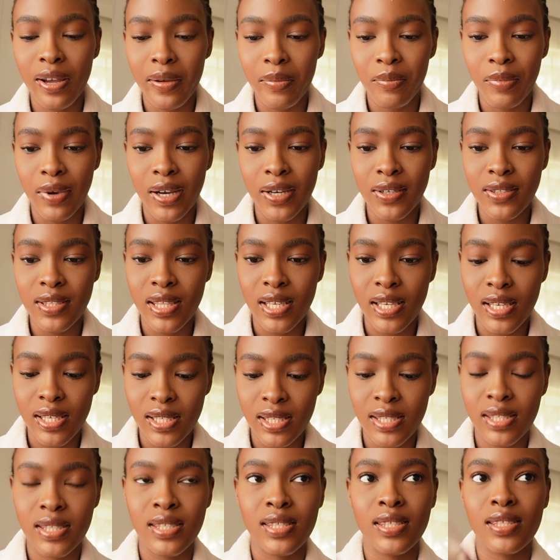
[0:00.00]
about
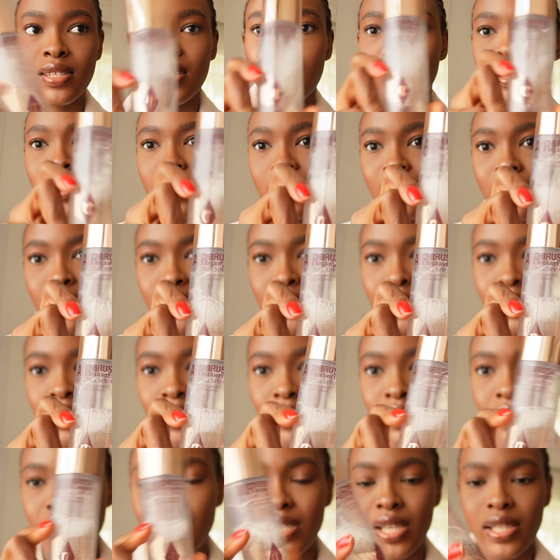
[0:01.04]
this
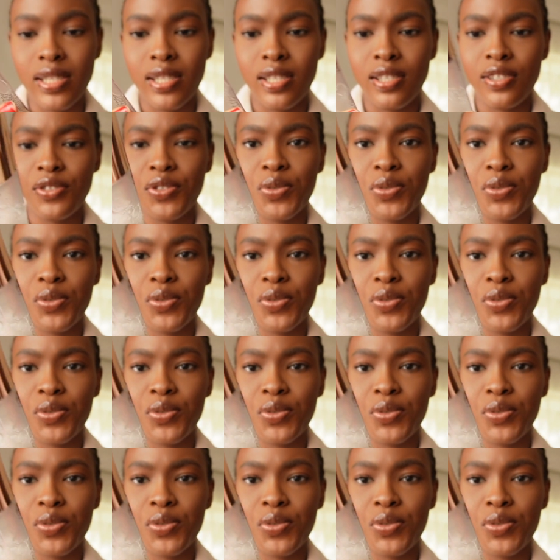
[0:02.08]
setting